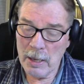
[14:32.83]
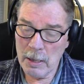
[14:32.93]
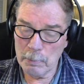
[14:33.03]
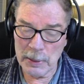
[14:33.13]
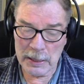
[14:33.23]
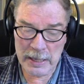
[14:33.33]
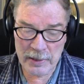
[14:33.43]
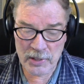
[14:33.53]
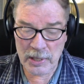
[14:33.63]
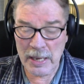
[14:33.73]

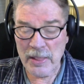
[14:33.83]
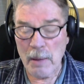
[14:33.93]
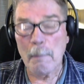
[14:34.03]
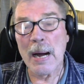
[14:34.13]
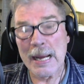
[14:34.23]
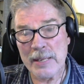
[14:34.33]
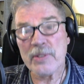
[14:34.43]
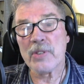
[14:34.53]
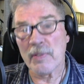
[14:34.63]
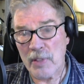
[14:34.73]
beliefs in the
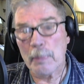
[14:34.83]
minds of the